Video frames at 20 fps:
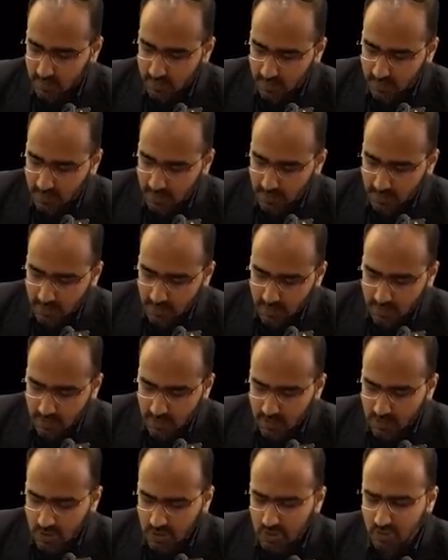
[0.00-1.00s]
Right?
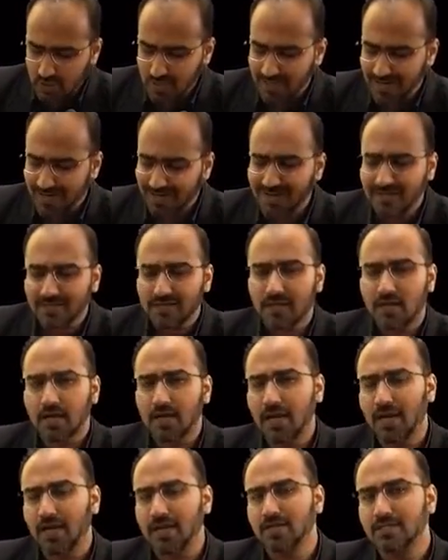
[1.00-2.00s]
You take
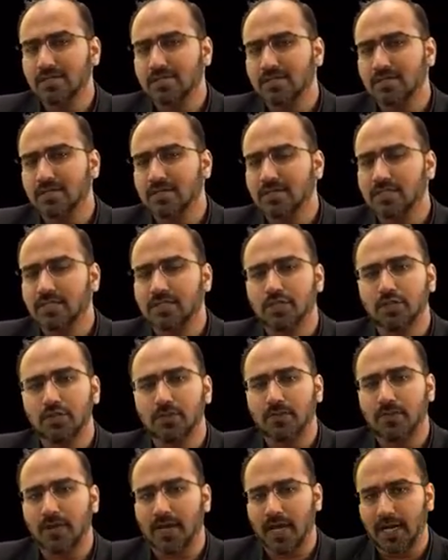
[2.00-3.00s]
and insert this
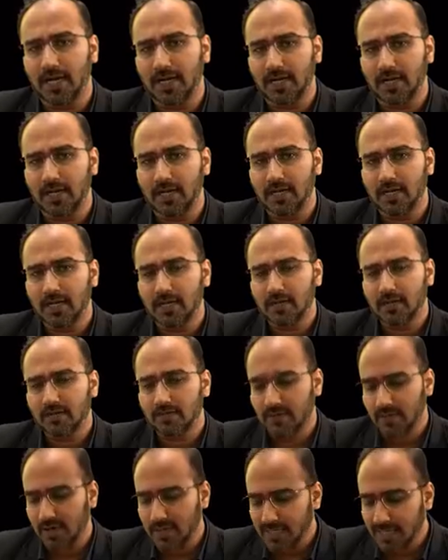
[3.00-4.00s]
tube blindly.
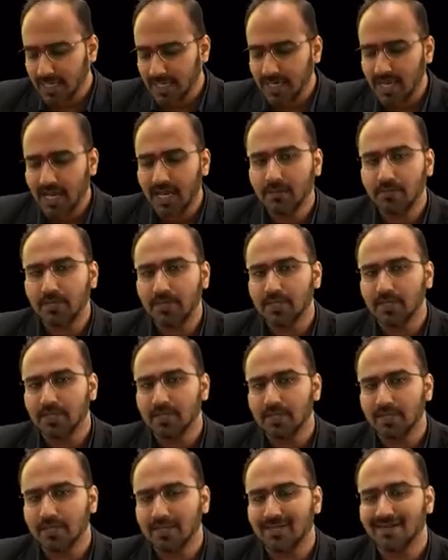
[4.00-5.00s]
What can
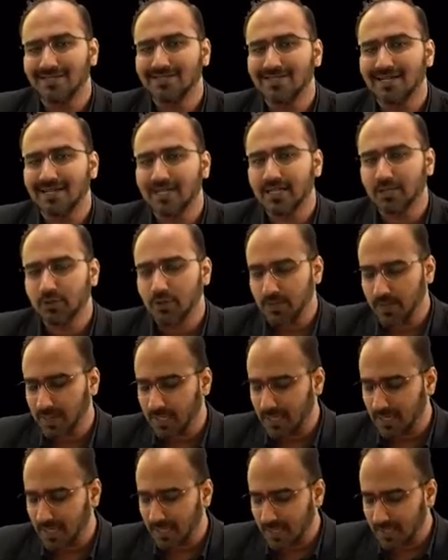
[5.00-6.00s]
happen? The result could
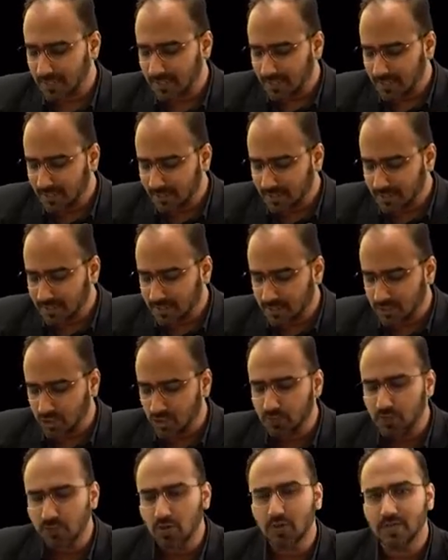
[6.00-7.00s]
be either this
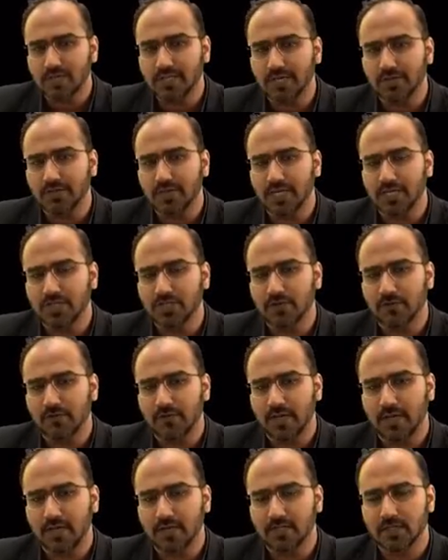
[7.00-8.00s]
tube goes into the
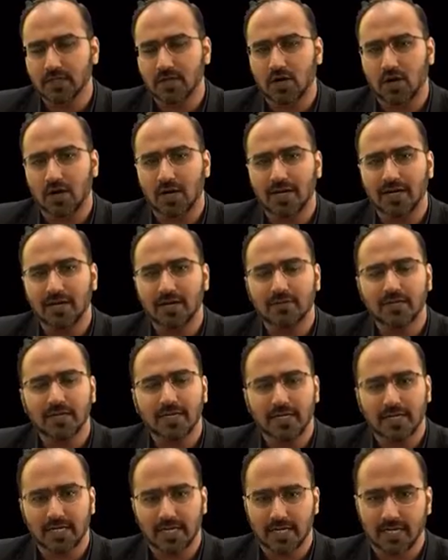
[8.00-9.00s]
esophagus or into
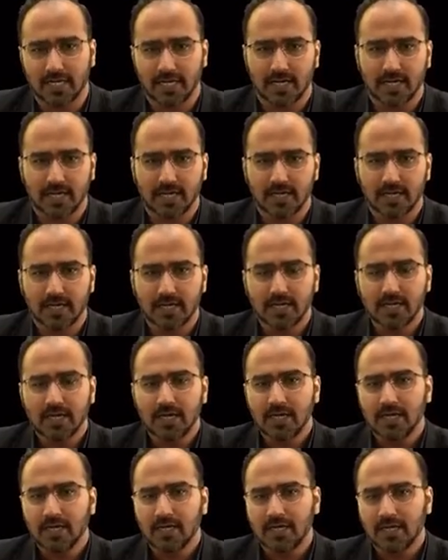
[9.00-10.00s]
the trachea.
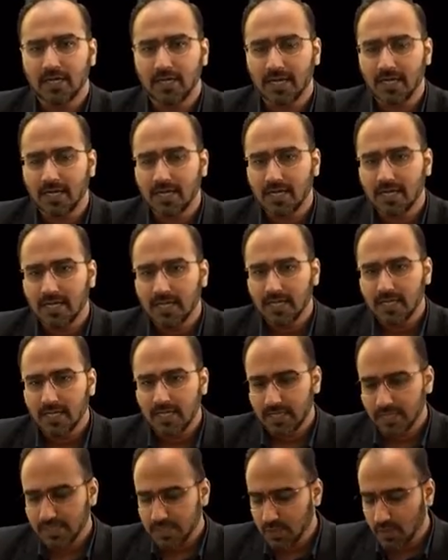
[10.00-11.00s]
Okay?
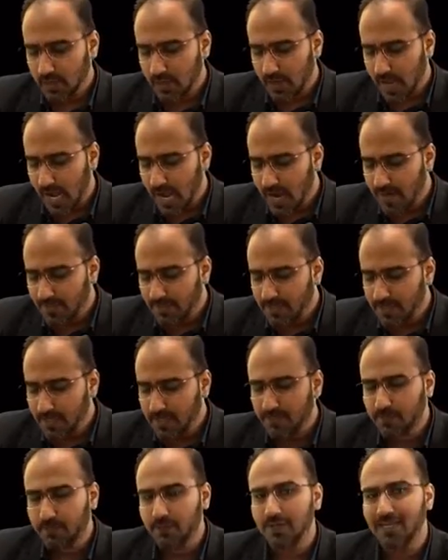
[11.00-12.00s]
So
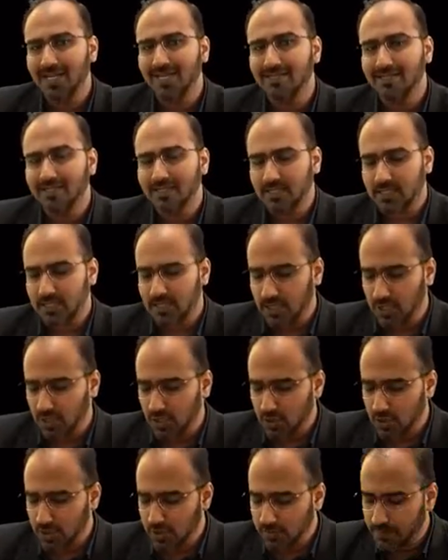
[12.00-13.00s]
after putting this
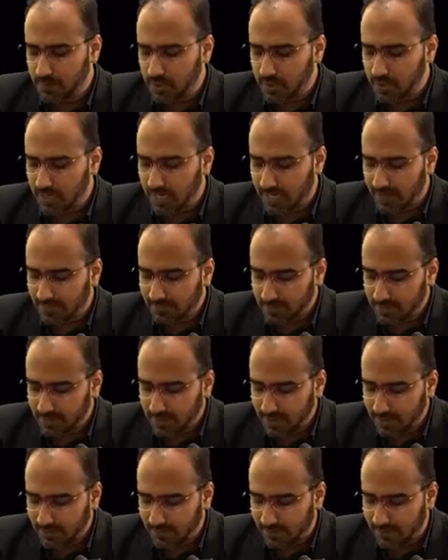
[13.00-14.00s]
tube, you have to
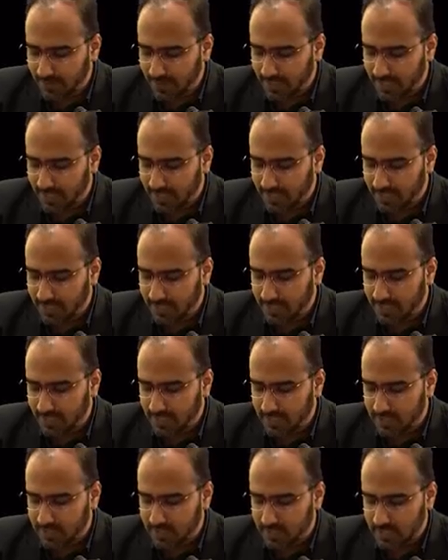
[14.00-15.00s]
inflate
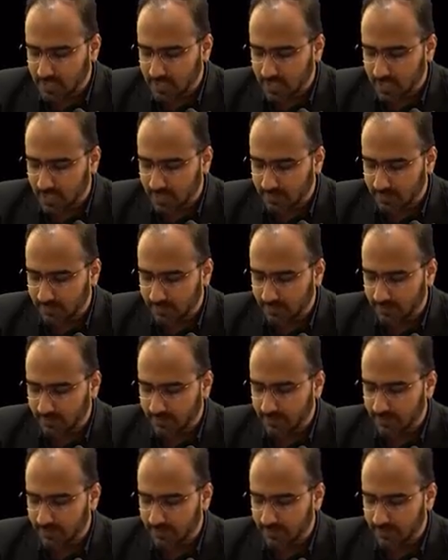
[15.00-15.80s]
this cuff.